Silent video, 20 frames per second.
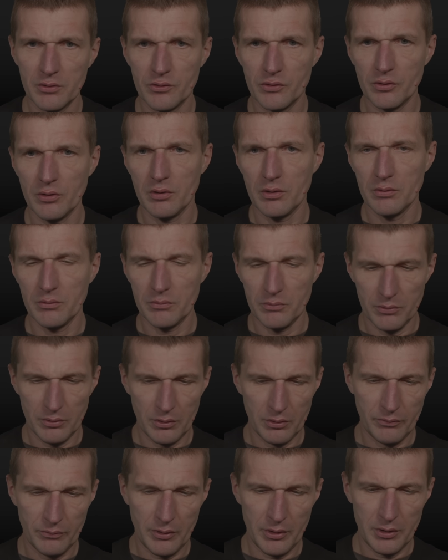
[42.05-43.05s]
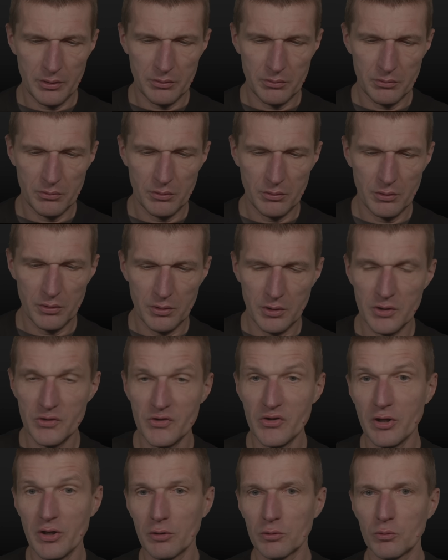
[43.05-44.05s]
so not the
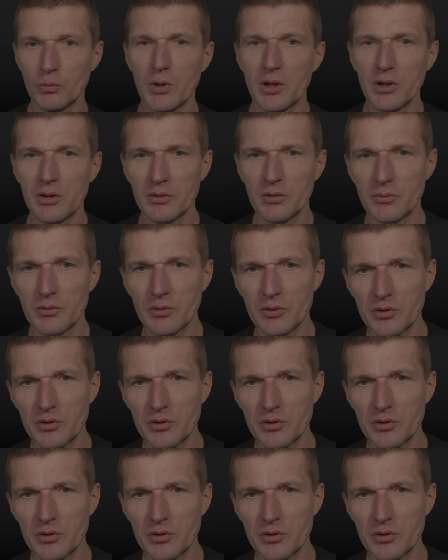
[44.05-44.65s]
zeroed one,